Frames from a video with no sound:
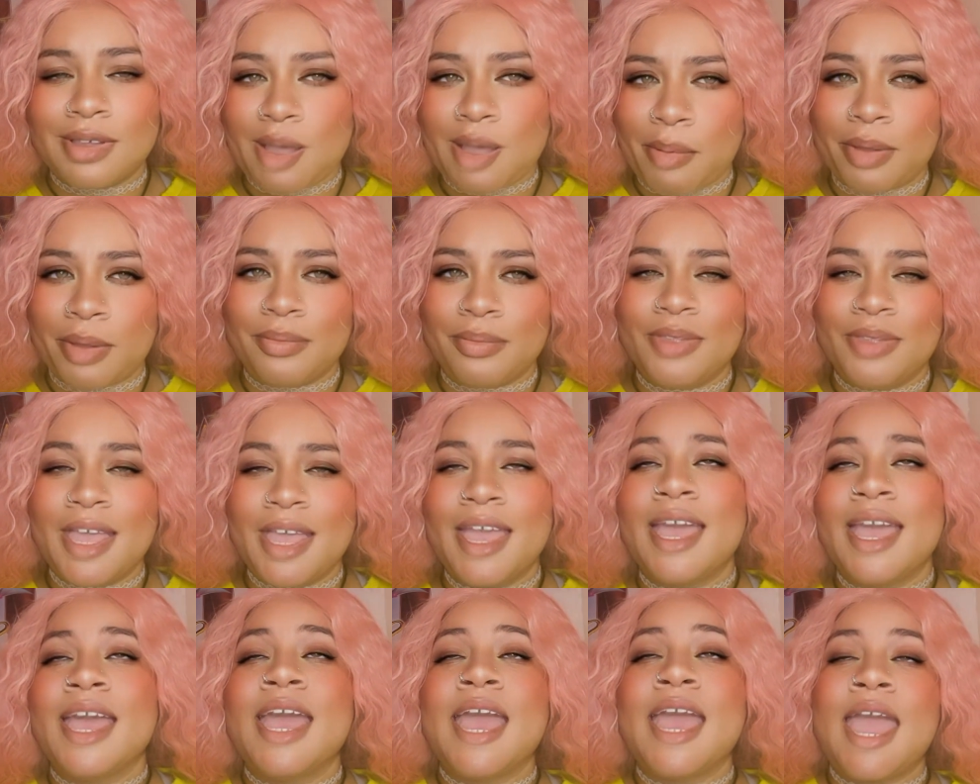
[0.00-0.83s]
Come on.
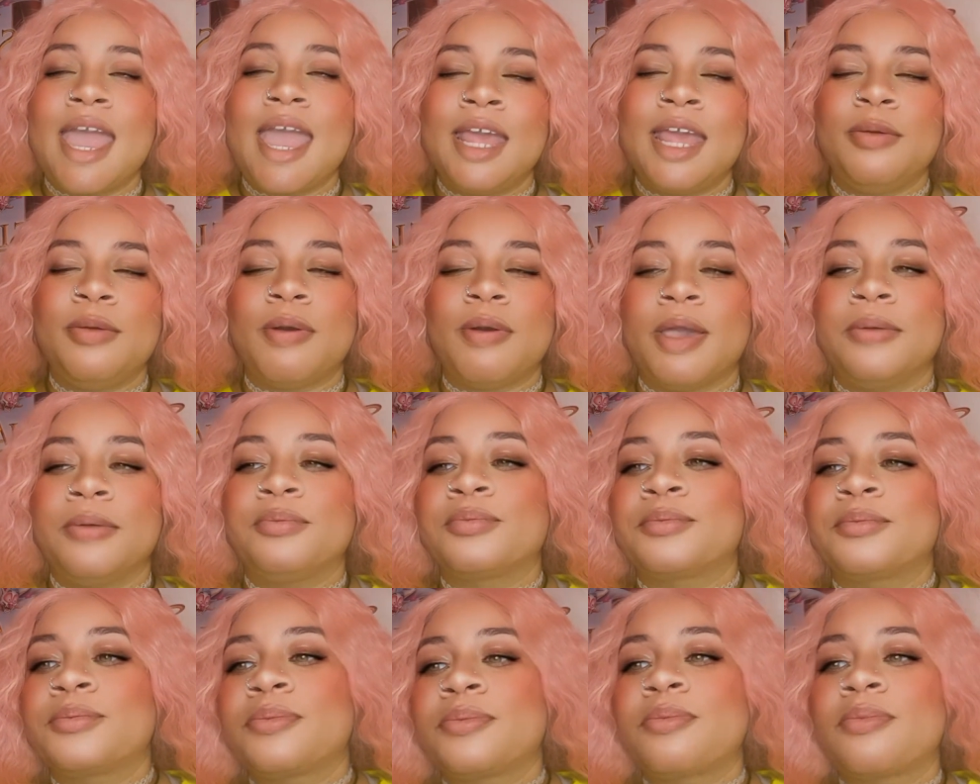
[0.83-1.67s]

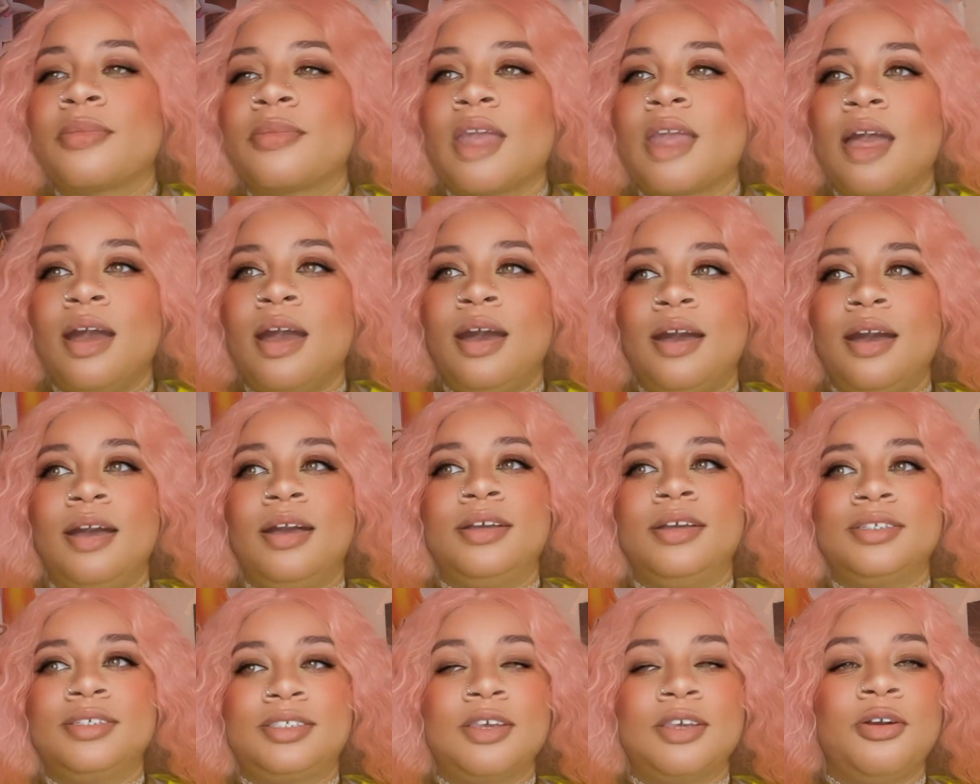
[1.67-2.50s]
Anyway,
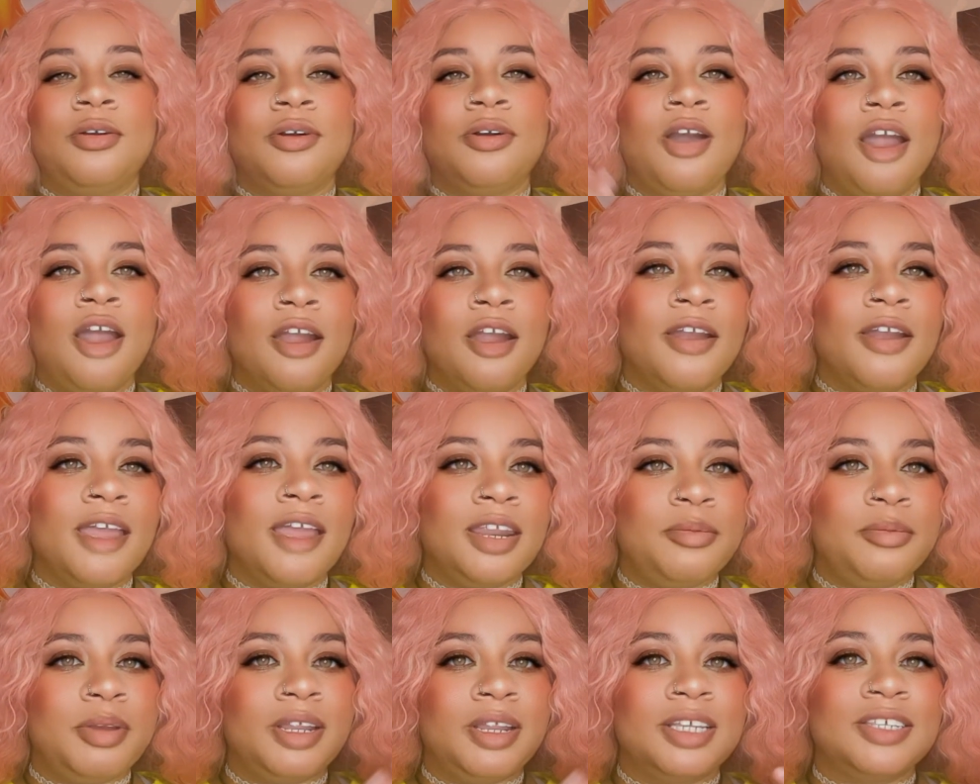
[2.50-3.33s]
so her
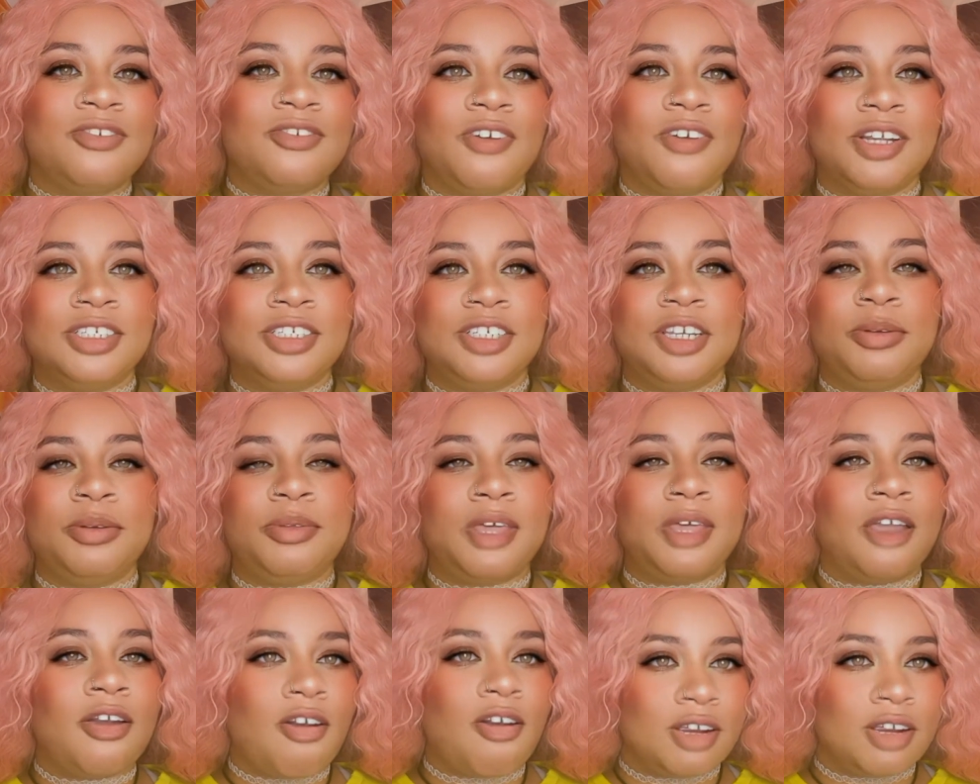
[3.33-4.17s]
and Amina's friendship,
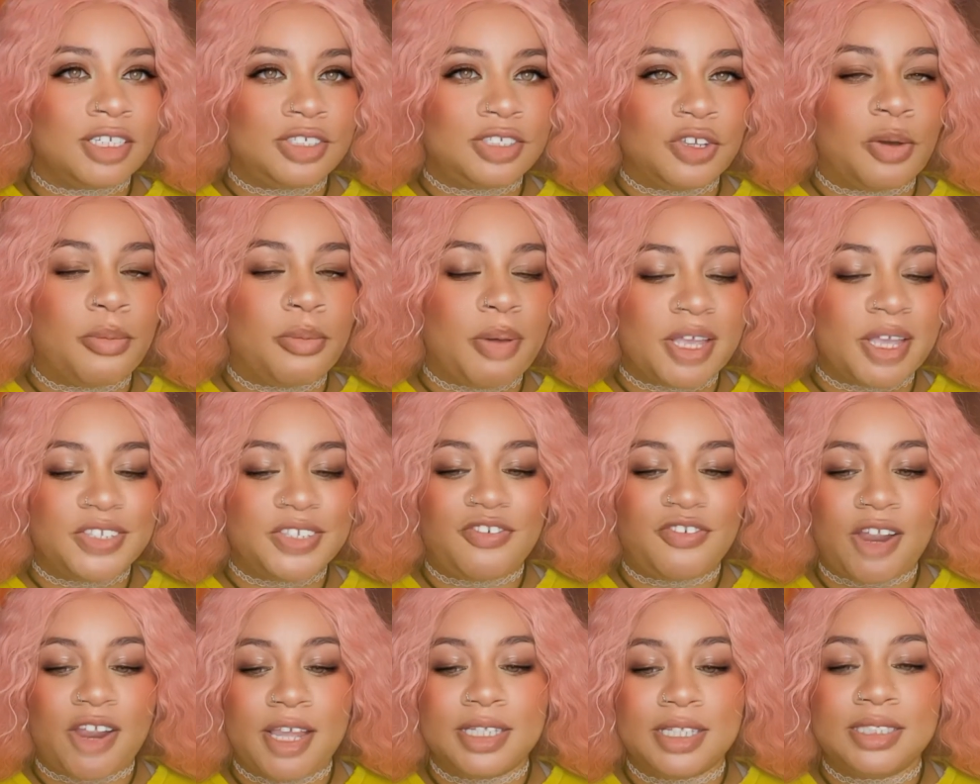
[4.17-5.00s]
they are still
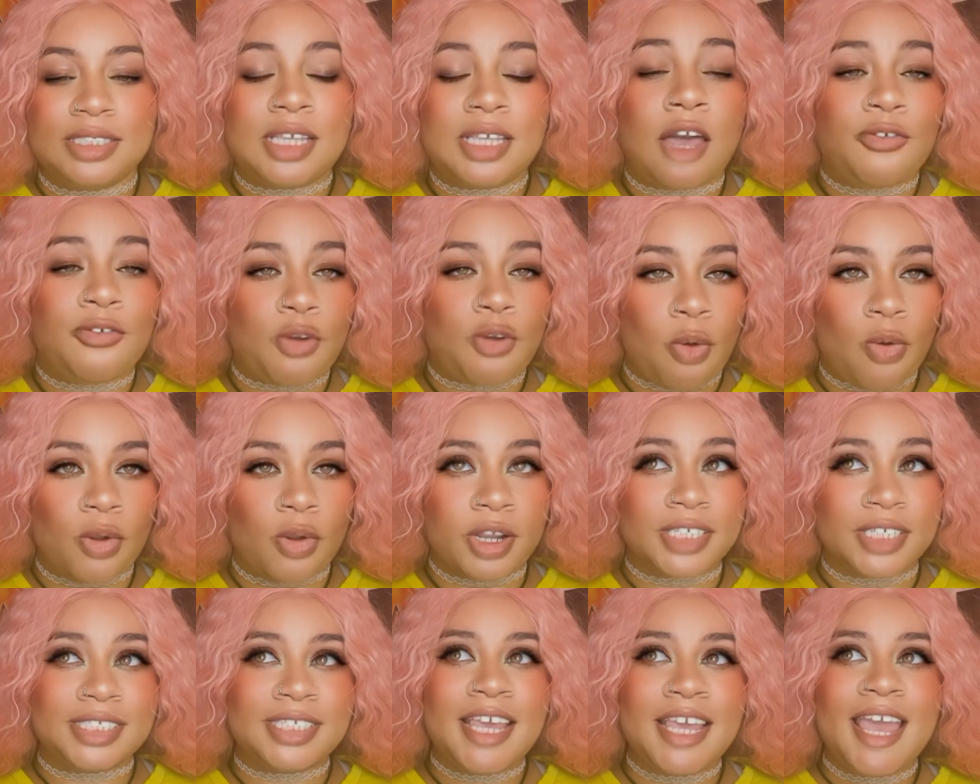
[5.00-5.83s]
best friends, of
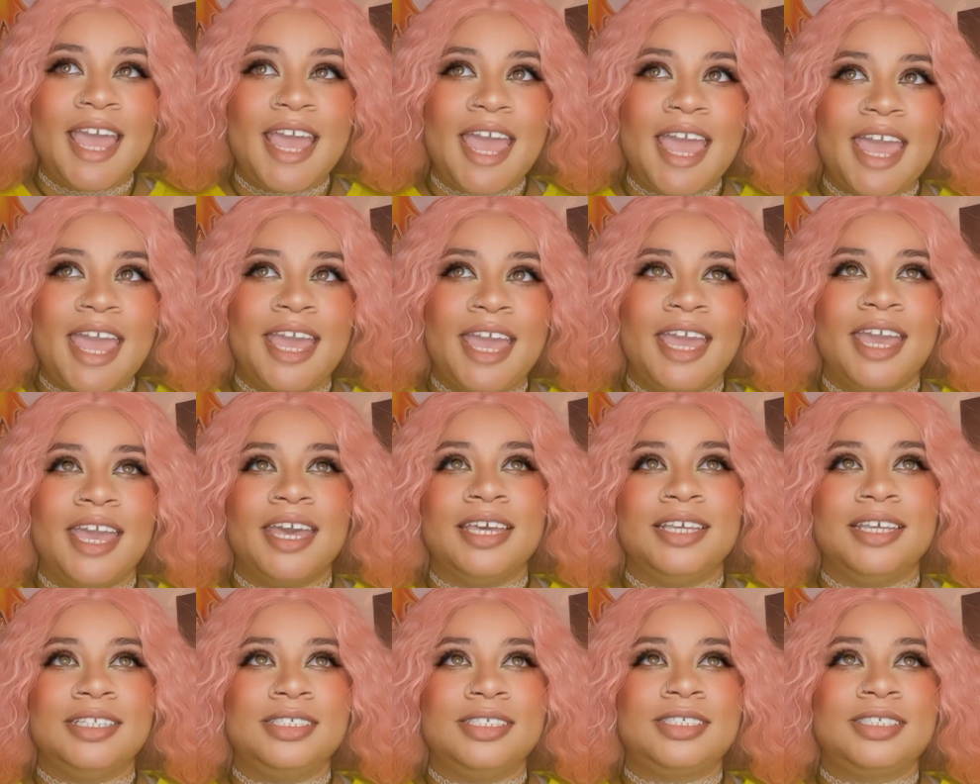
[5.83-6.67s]
course,
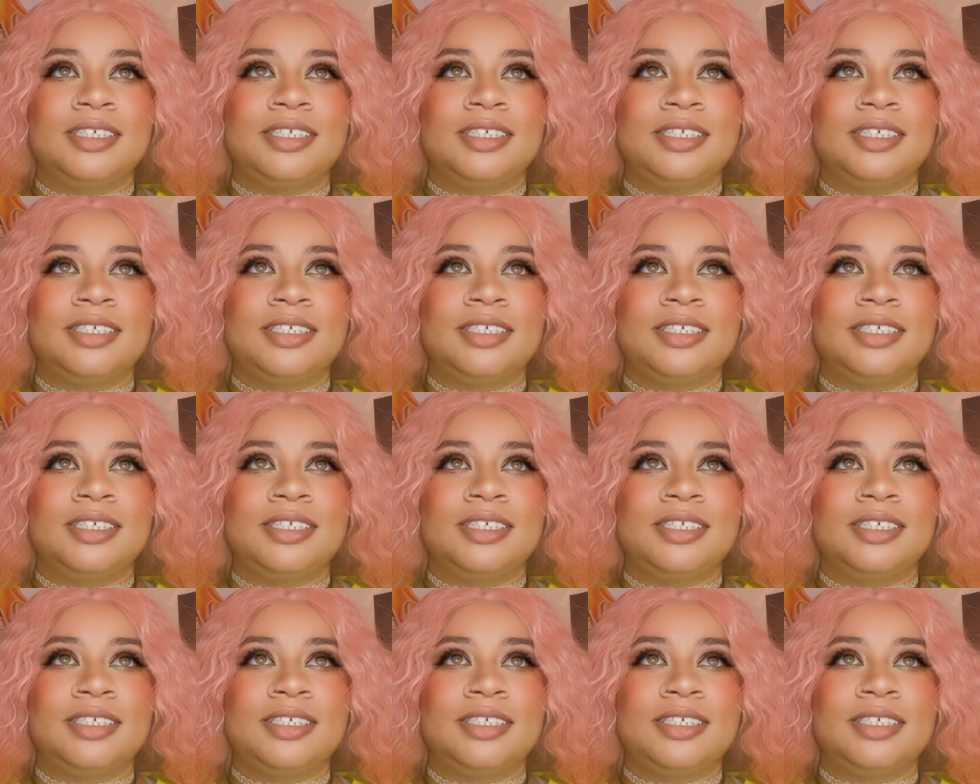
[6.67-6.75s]
and